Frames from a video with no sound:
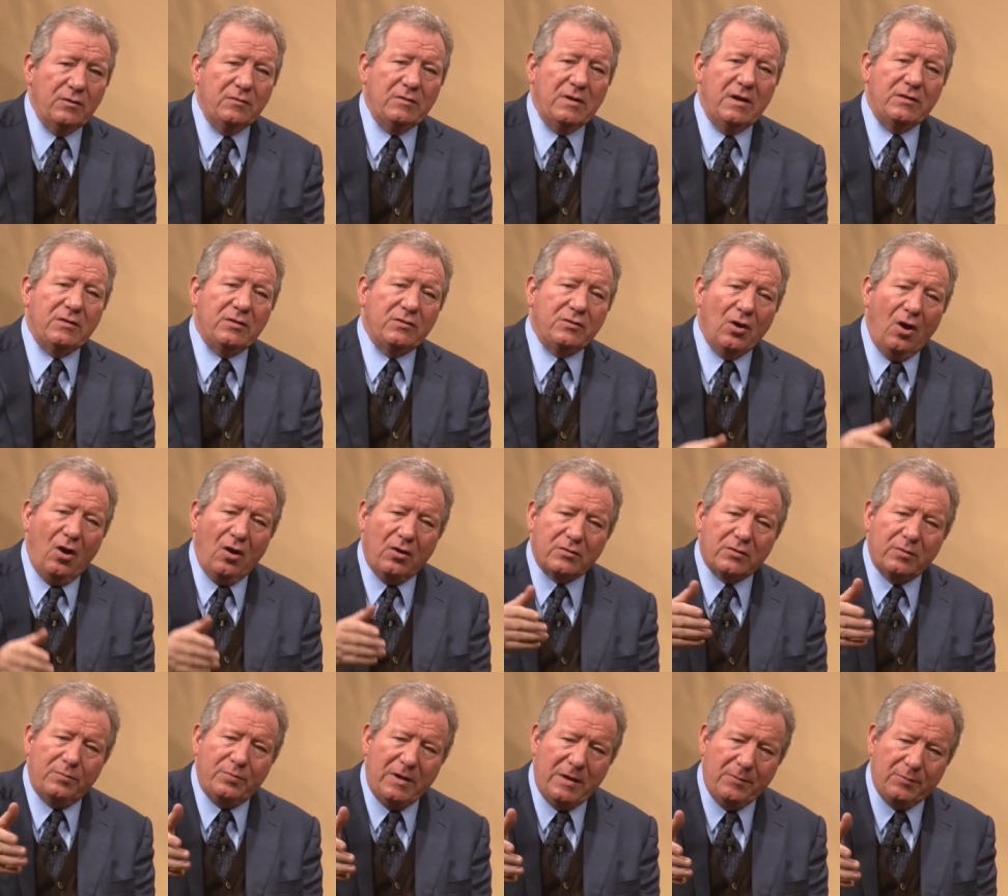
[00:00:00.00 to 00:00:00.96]
You need to
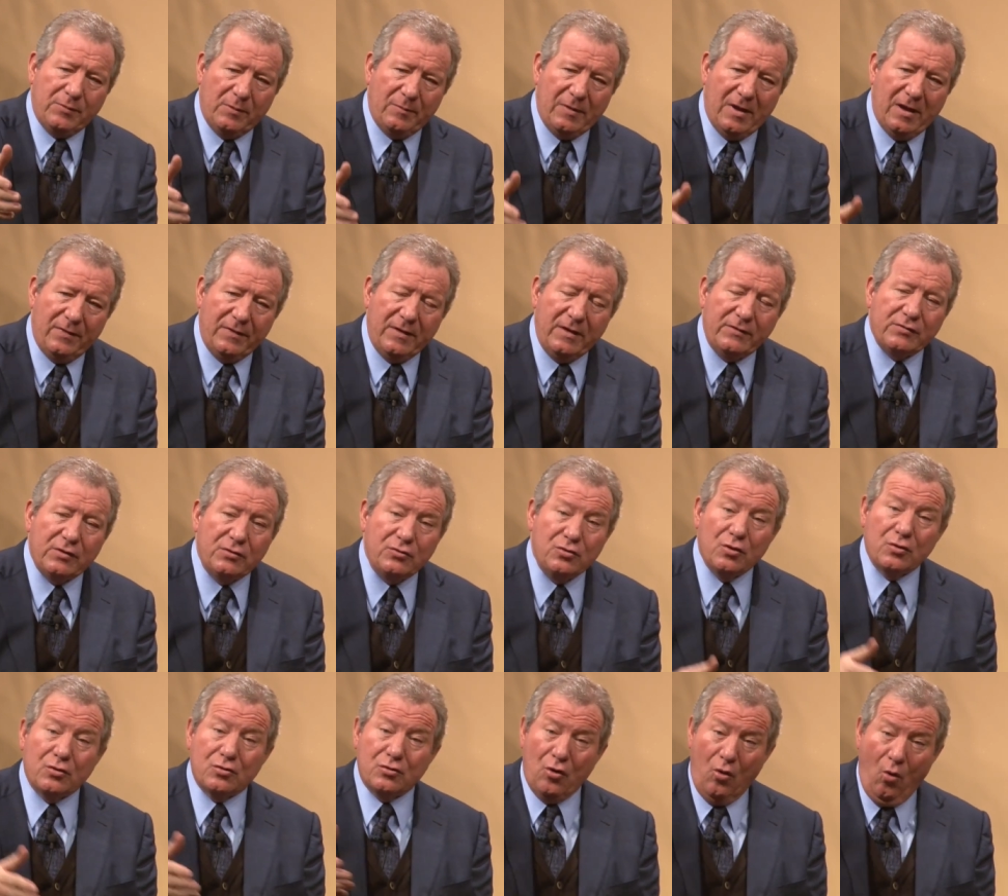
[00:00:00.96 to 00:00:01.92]
talk to people about this,
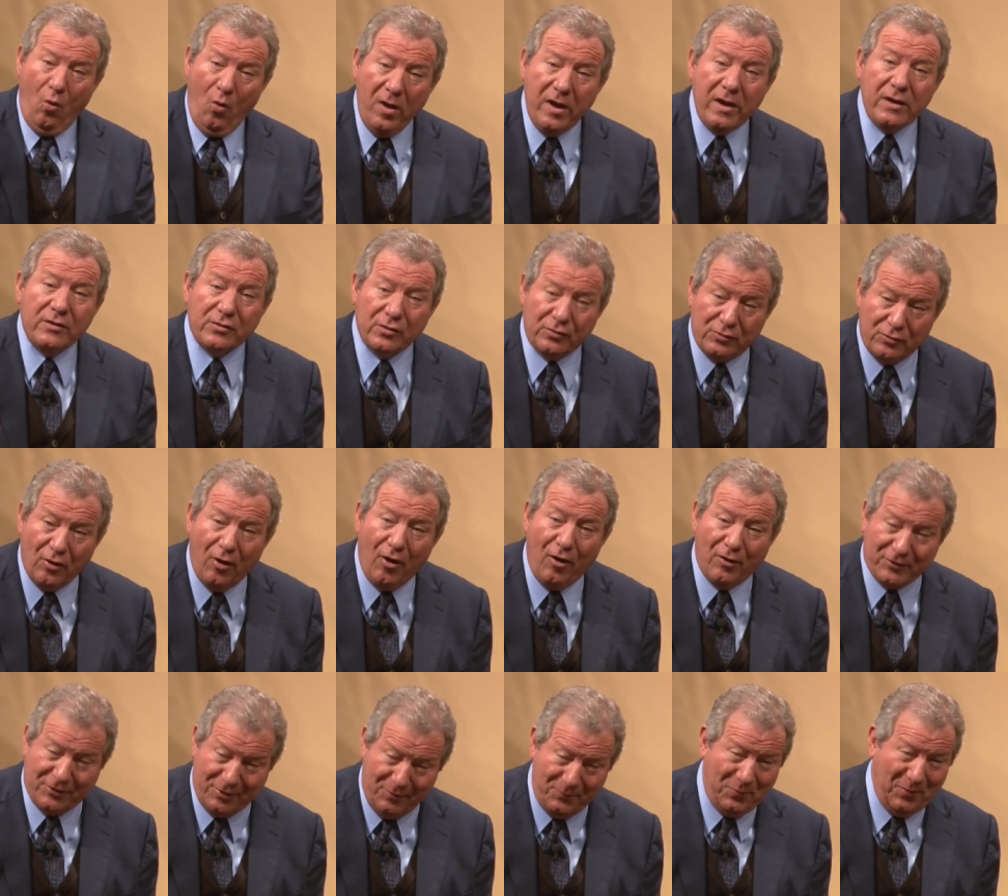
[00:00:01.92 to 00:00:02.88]
and you're going to
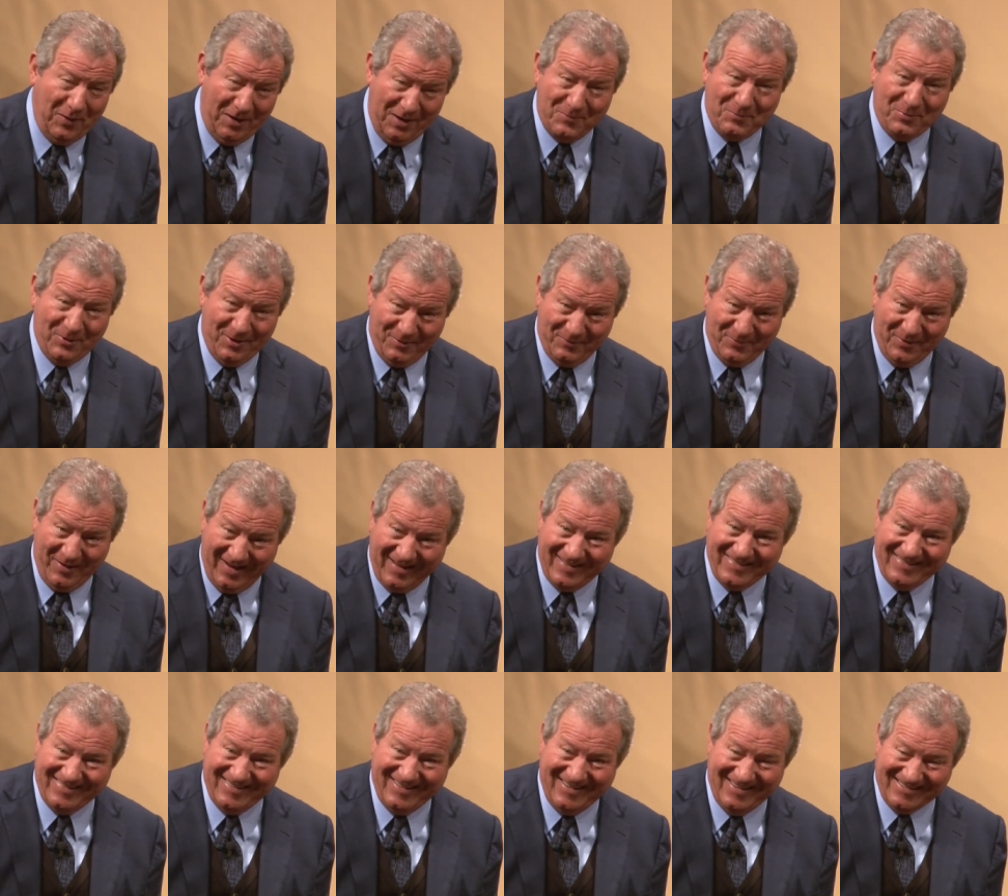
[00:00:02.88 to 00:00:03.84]
talk to people
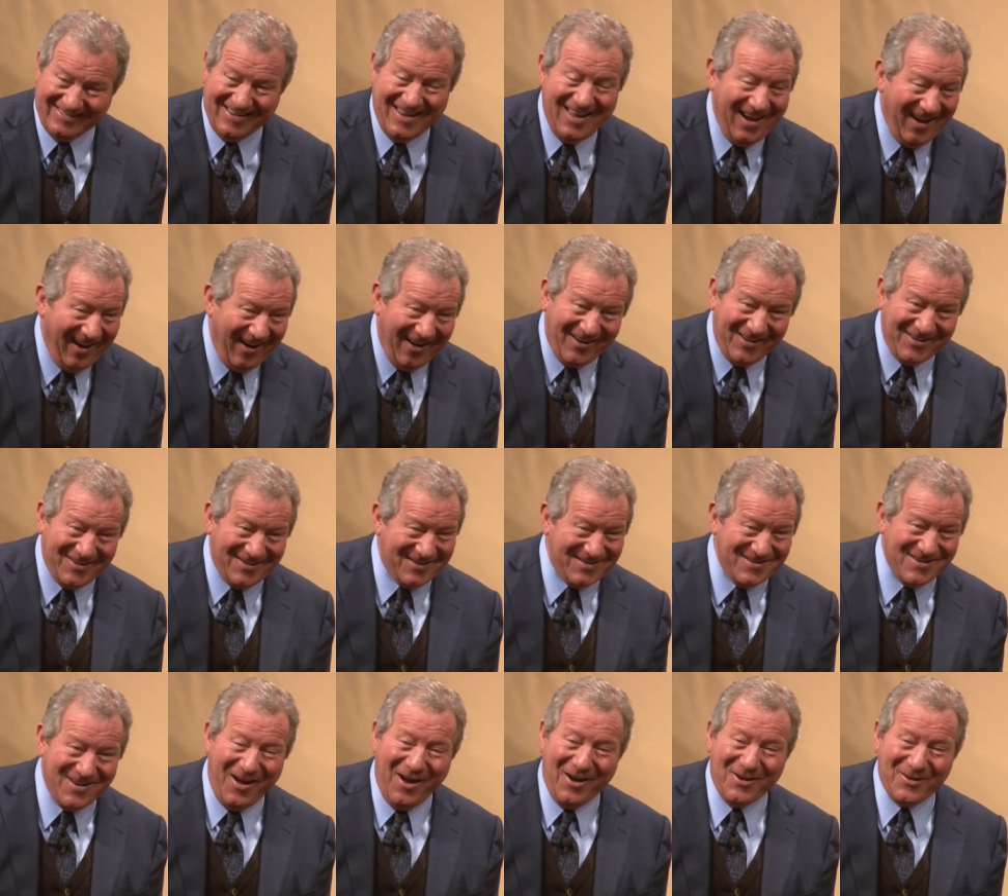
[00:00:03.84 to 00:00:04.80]
about this, or
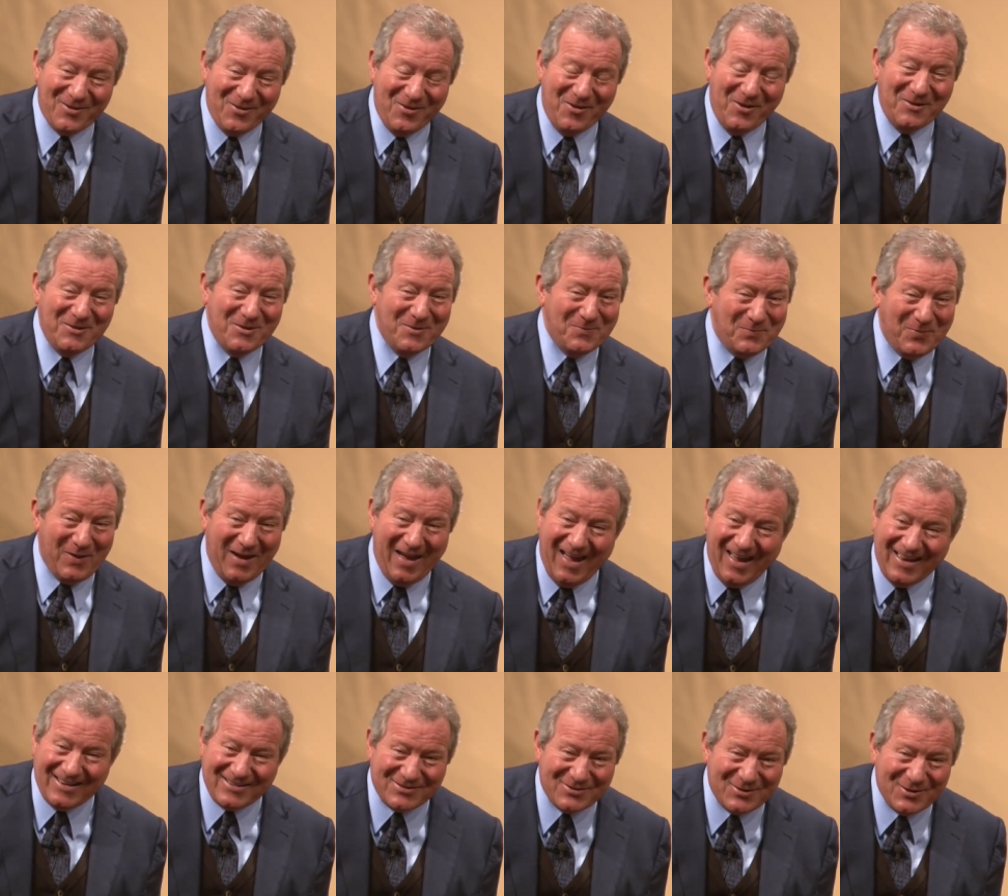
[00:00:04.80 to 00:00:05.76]
you're not going to
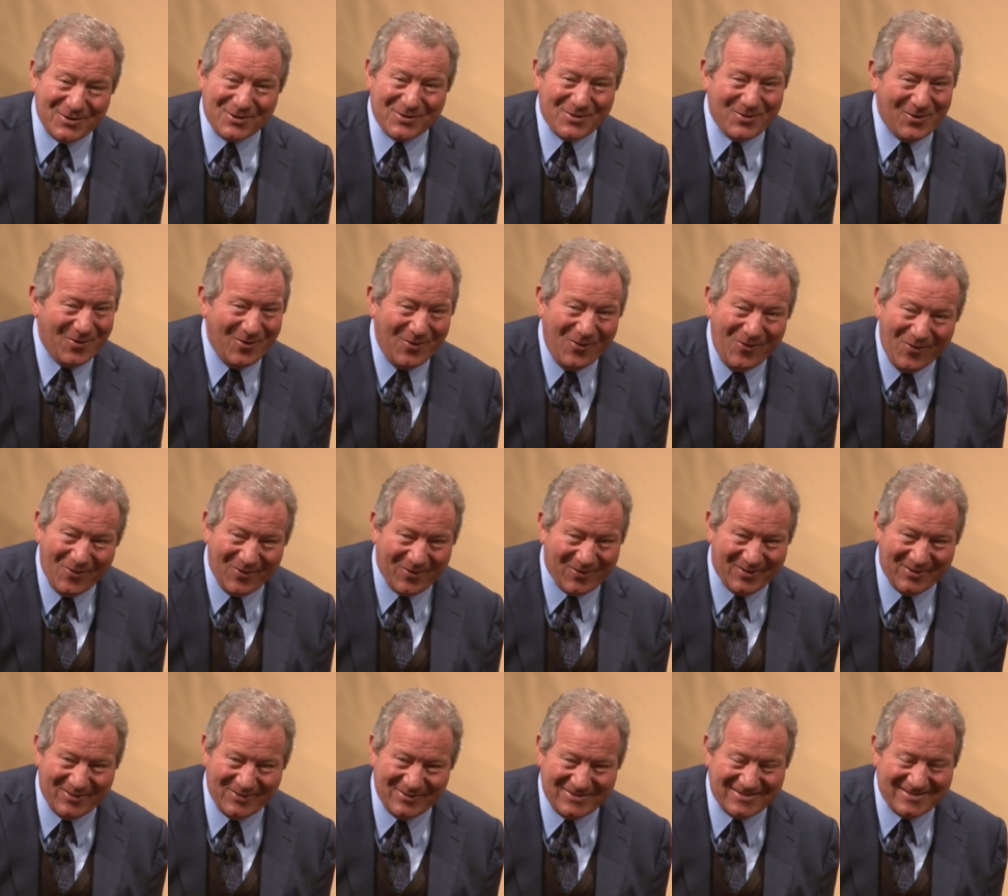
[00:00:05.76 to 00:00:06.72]
pass the
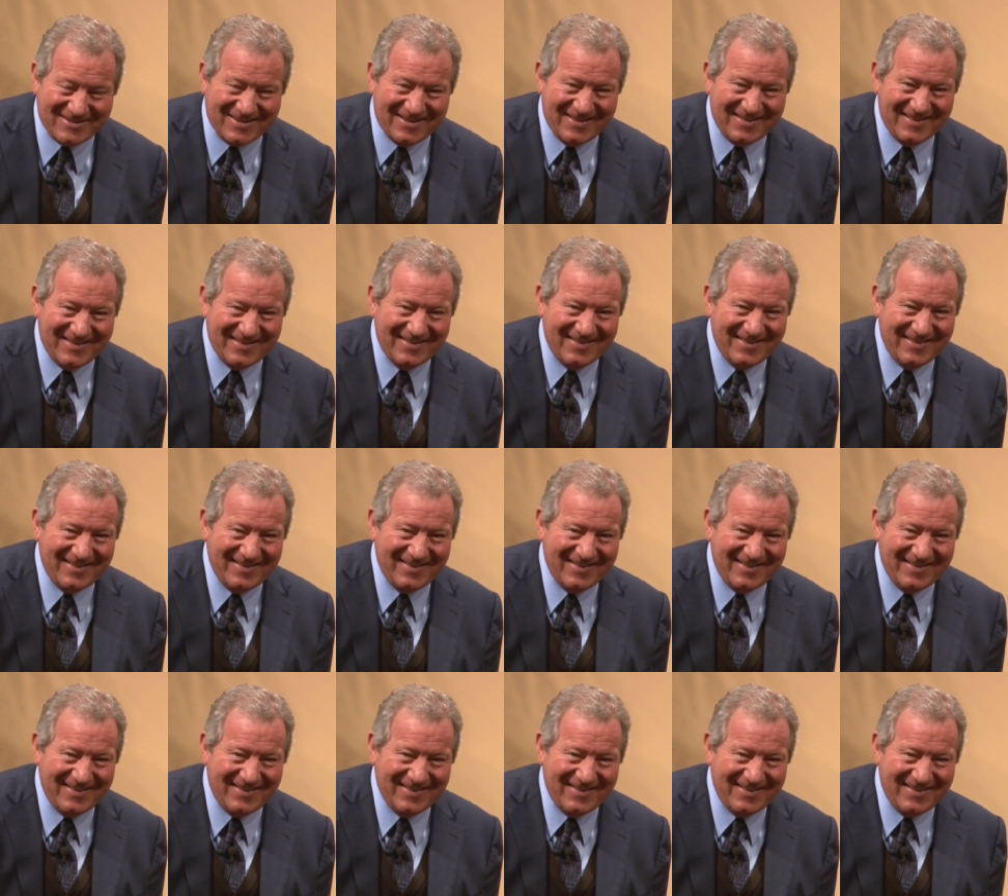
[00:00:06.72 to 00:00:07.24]
course.